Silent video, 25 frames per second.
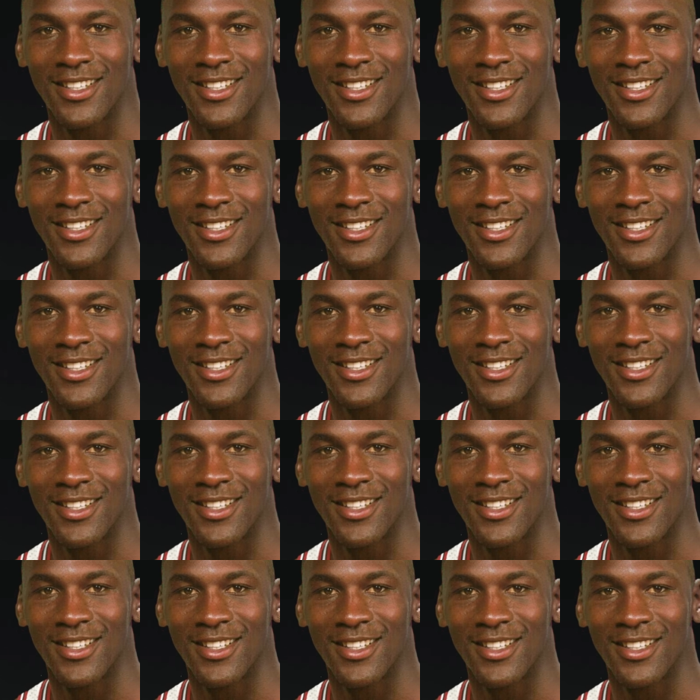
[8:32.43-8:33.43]

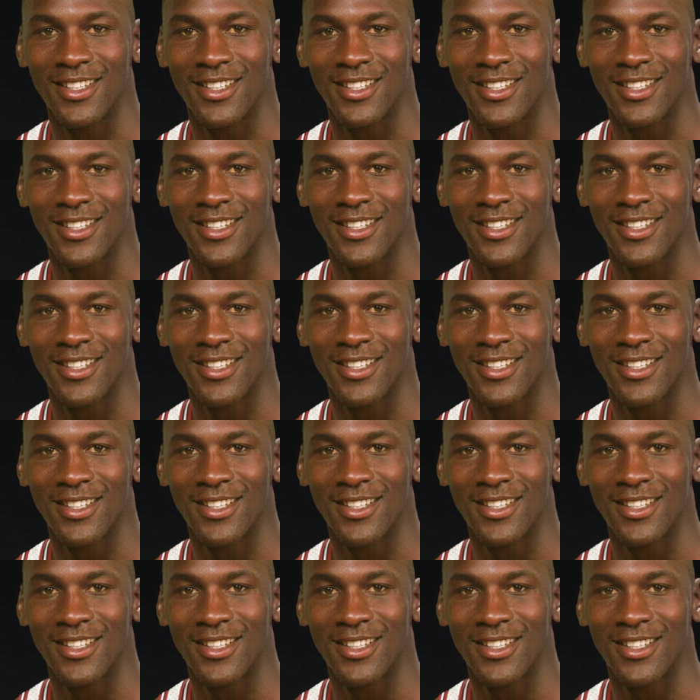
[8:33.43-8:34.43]

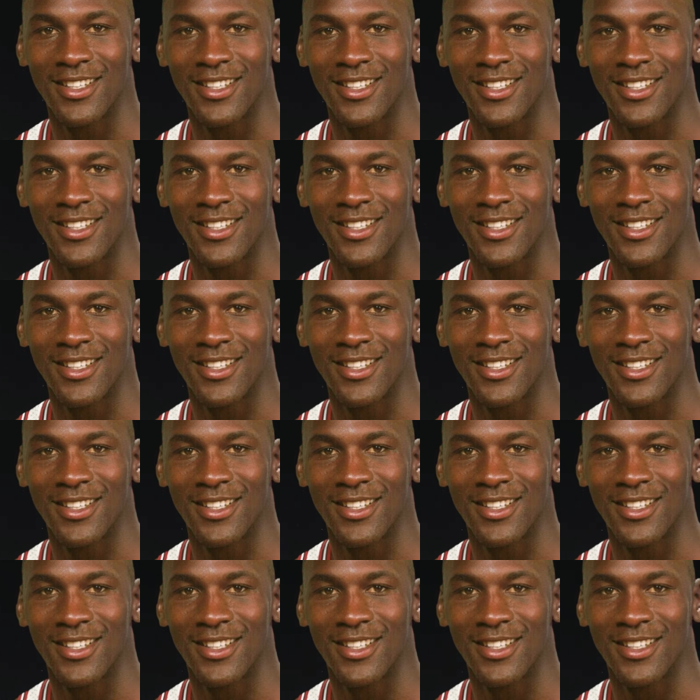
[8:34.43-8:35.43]

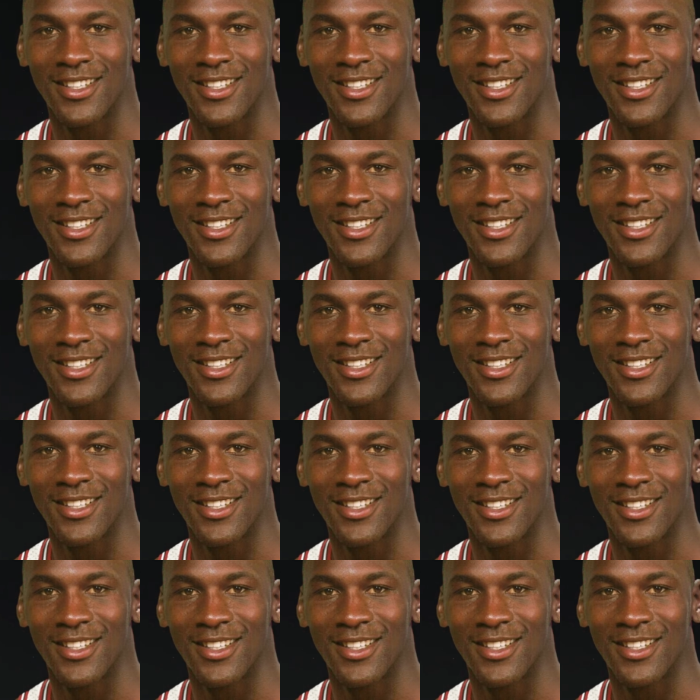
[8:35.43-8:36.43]

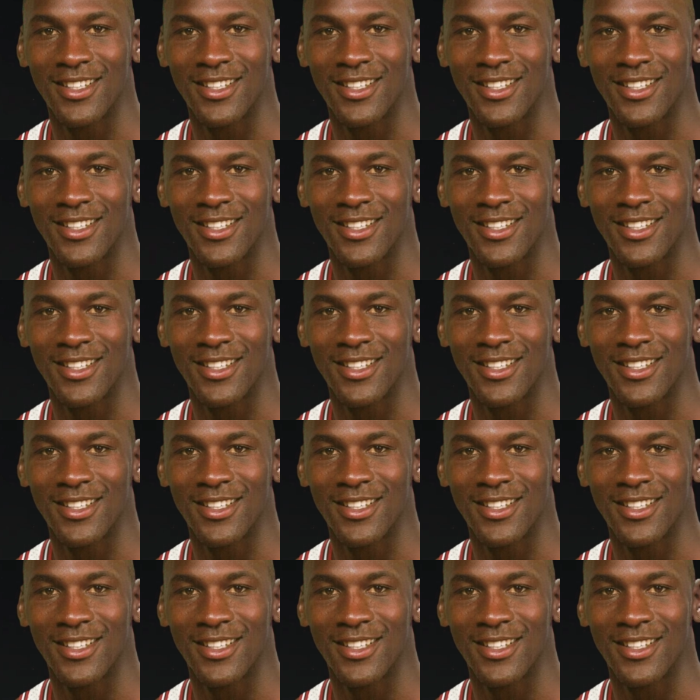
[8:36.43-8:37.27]
Nobody speaks.